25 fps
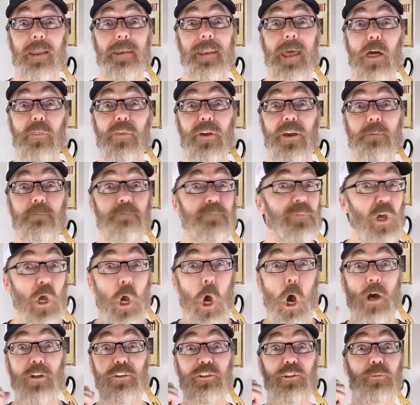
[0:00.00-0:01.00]
Now then,
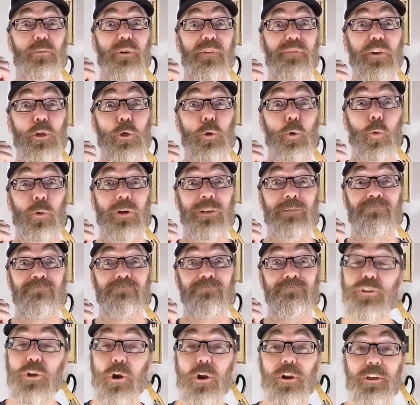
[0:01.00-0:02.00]
on to the review!
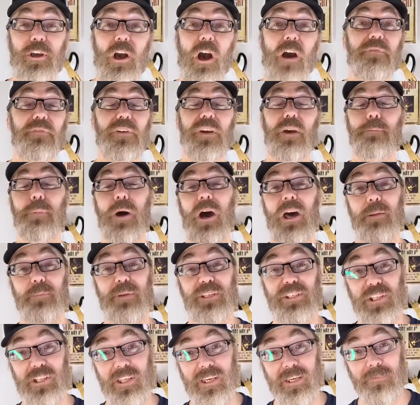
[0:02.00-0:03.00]
Starting off
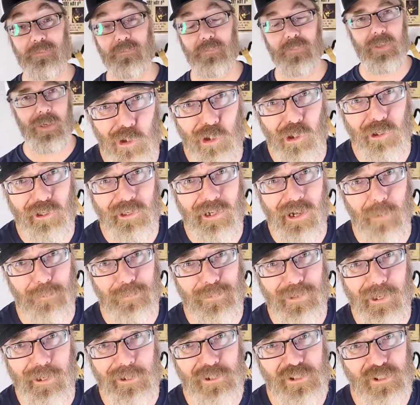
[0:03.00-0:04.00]
eponymously, look it
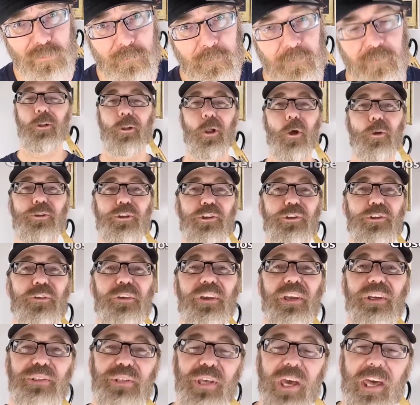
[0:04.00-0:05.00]
up, kids. Closer to
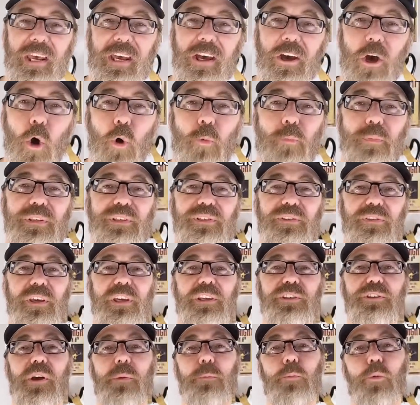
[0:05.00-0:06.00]
the Antenna opens
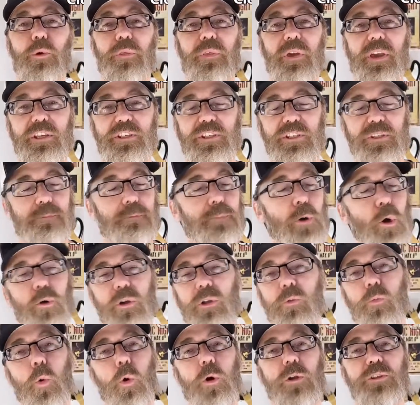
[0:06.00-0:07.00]
things up with a
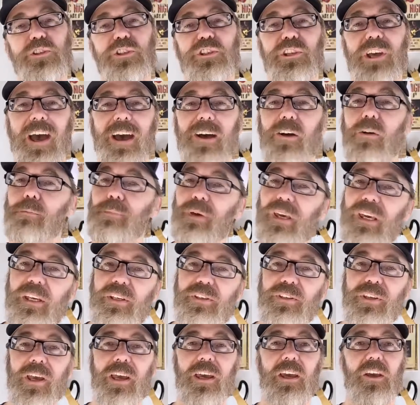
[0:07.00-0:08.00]
spoken word style
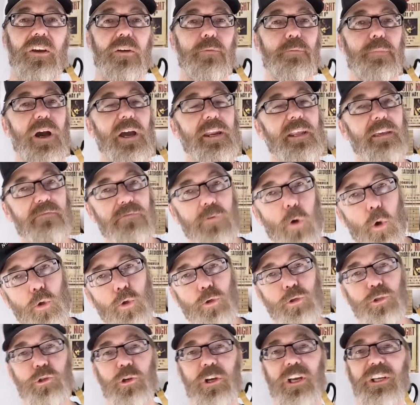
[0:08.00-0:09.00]
piece combining
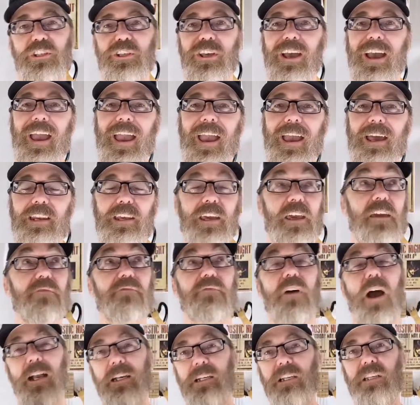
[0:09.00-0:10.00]
vocal tricks and
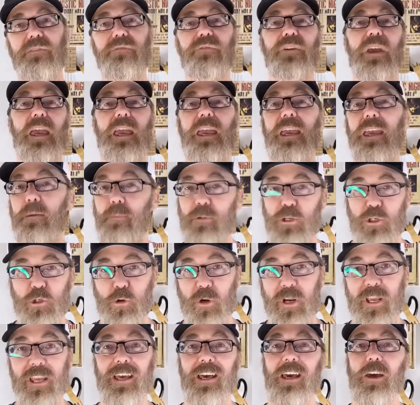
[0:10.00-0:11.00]
evocative
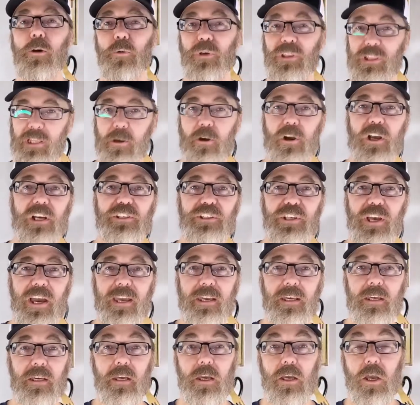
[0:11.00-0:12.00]
imagery with lyrics
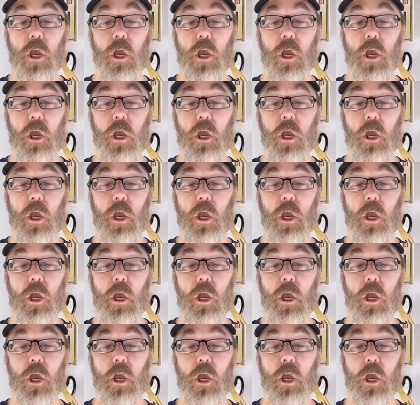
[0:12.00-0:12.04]
like,